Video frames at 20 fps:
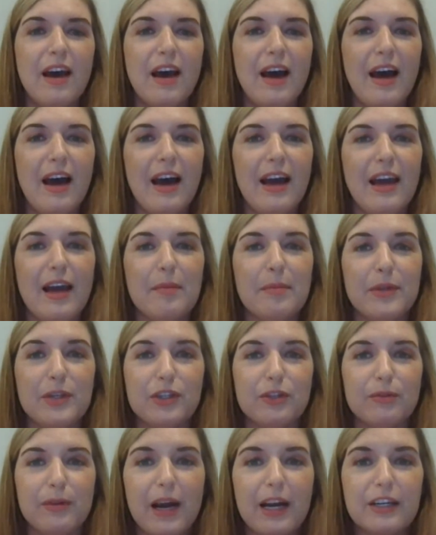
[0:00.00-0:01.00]
I am a
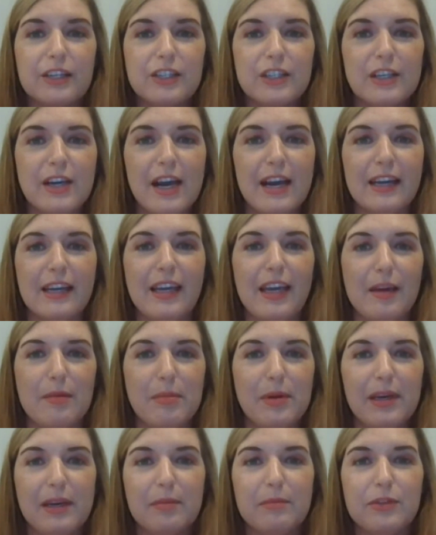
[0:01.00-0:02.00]
director at K
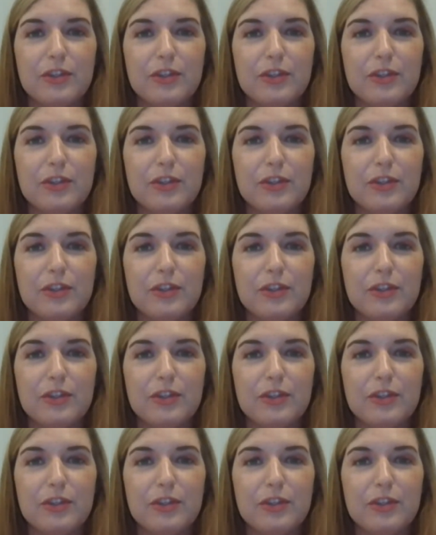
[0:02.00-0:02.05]
P M